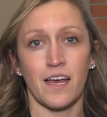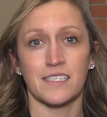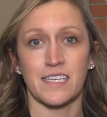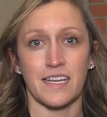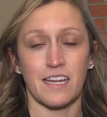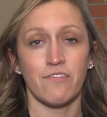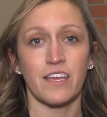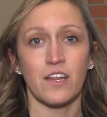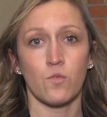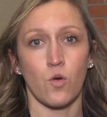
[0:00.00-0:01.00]
a
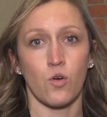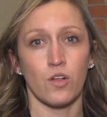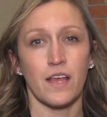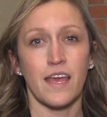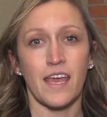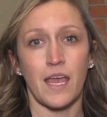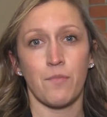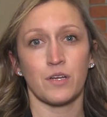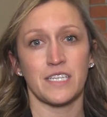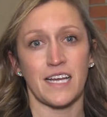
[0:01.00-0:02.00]
significant role in
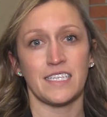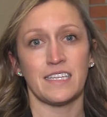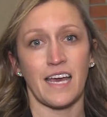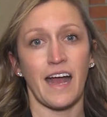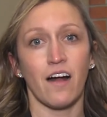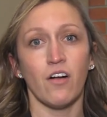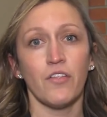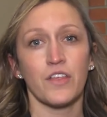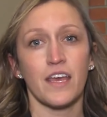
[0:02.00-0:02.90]
protecting the health